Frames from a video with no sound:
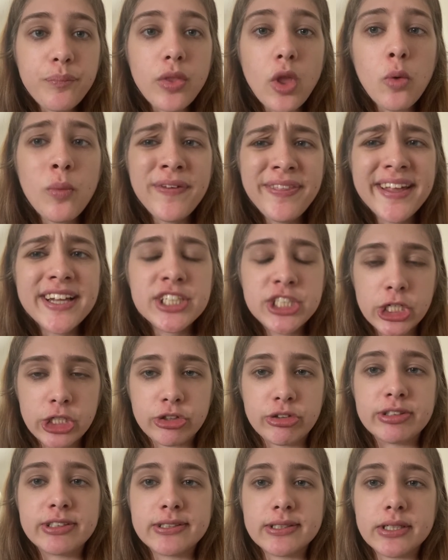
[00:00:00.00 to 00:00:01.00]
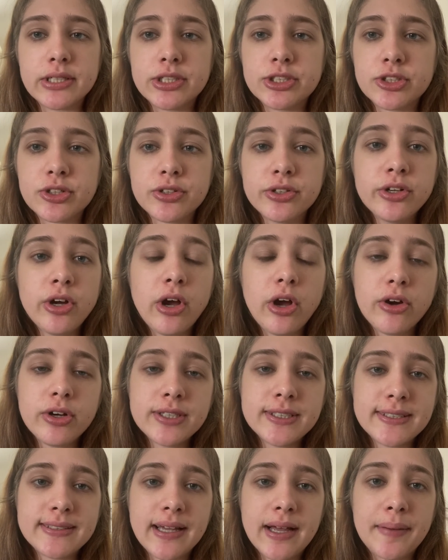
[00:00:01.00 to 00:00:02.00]
within children's literature. There are
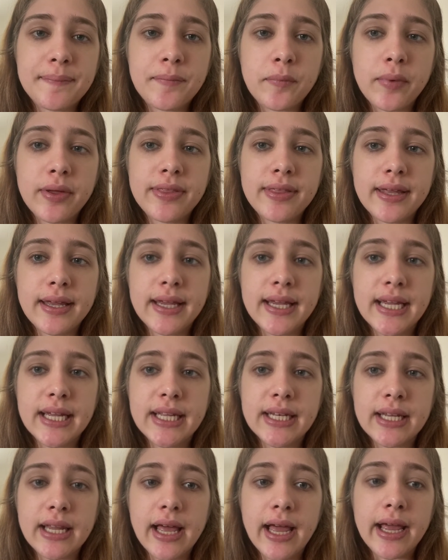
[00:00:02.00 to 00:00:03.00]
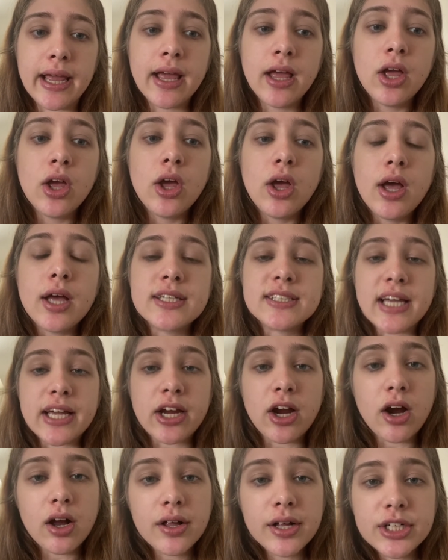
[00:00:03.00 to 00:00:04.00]
some within
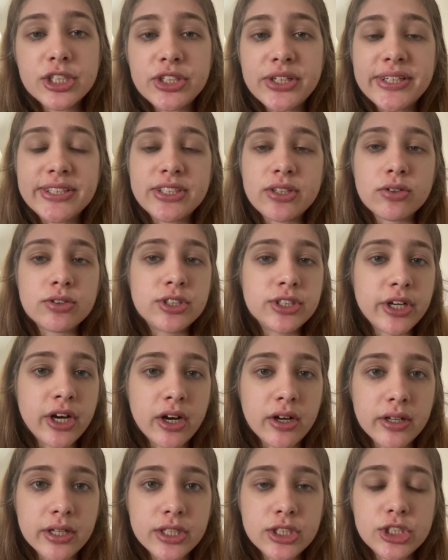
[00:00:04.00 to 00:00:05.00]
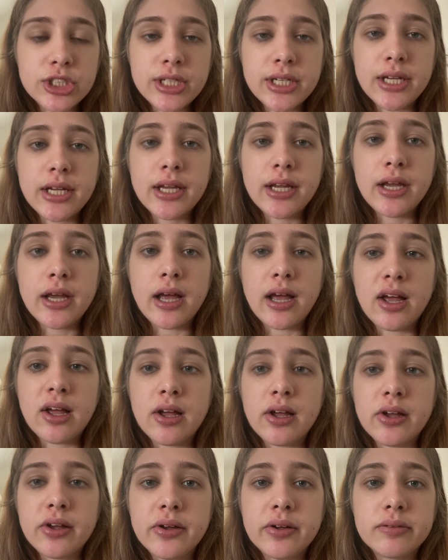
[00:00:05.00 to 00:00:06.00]
psychology, sociology,
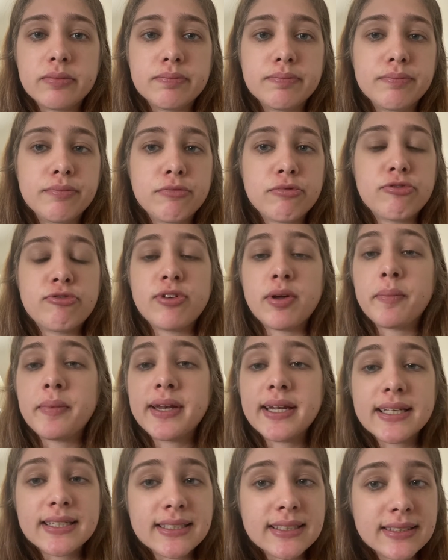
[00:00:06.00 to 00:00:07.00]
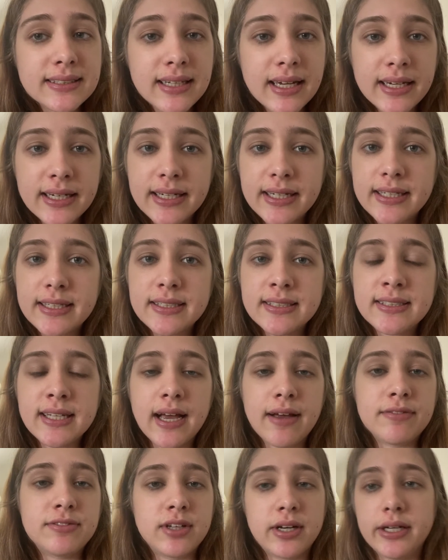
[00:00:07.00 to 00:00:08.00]
feminist studies.
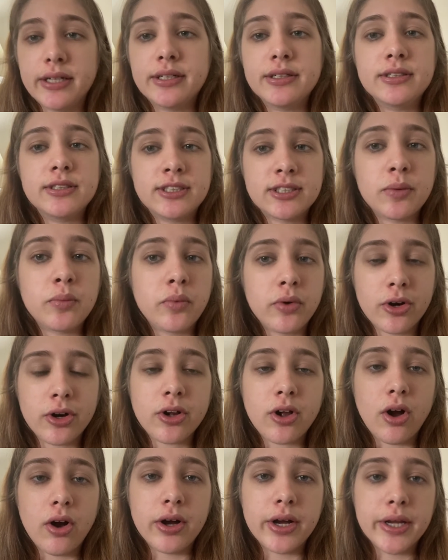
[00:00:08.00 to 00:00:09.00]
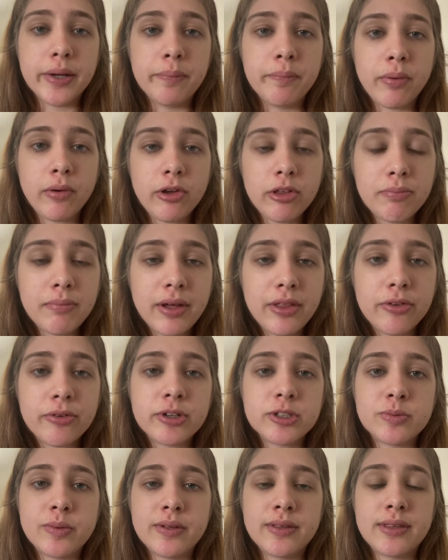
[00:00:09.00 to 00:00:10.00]
I've done some work on birth
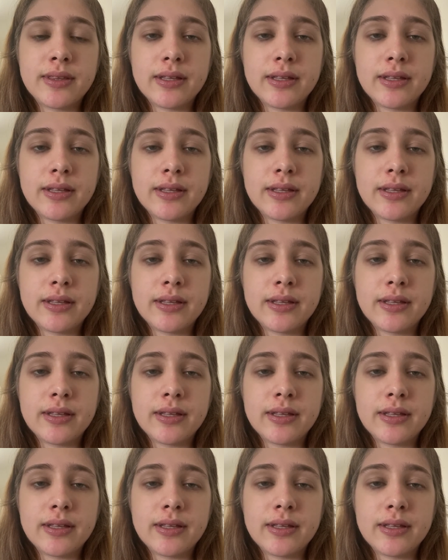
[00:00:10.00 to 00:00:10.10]
mothers with